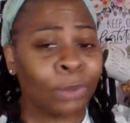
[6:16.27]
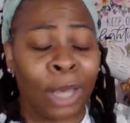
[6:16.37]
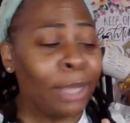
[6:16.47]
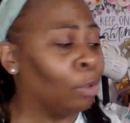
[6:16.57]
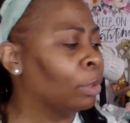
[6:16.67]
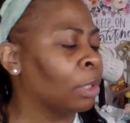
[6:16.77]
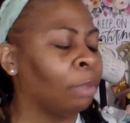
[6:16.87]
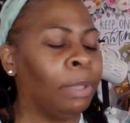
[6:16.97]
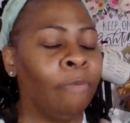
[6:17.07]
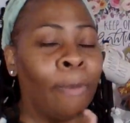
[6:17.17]
So I know it's
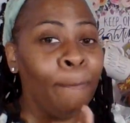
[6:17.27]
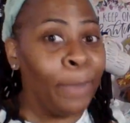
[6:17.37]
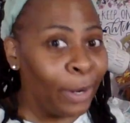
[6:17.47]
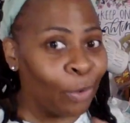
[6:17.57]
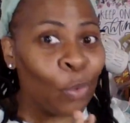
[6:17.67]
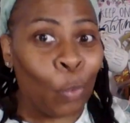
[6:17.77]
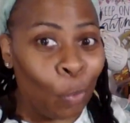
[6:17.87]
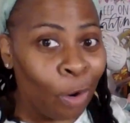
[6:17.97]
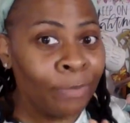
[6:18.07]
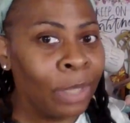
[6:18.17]
going to be even better
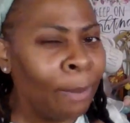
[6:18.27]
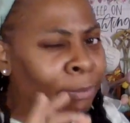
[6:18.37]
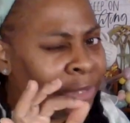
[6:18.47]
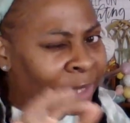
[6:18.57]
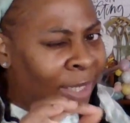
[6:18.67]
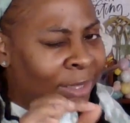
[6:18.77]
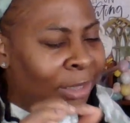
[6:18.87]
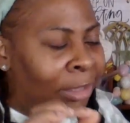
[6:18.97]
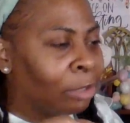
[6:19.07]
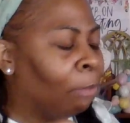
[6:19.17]
warmed up just
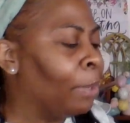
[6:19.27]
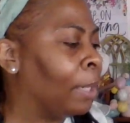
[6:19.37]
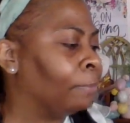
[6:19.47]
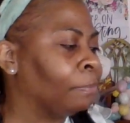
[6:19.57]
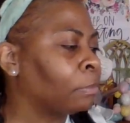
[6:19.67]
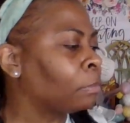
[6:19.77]
a little bit.